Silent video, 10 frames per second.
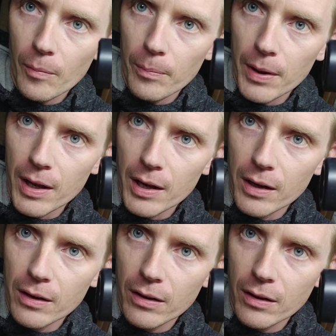Pin.
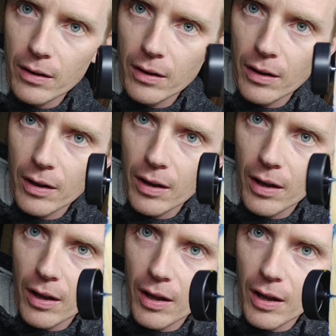
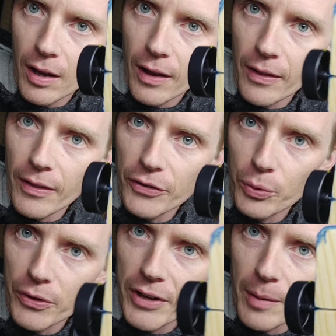And then this
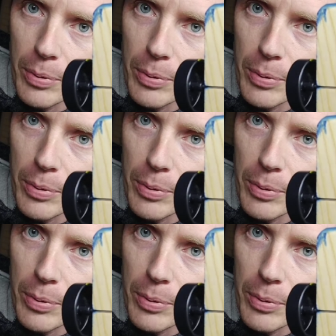one's not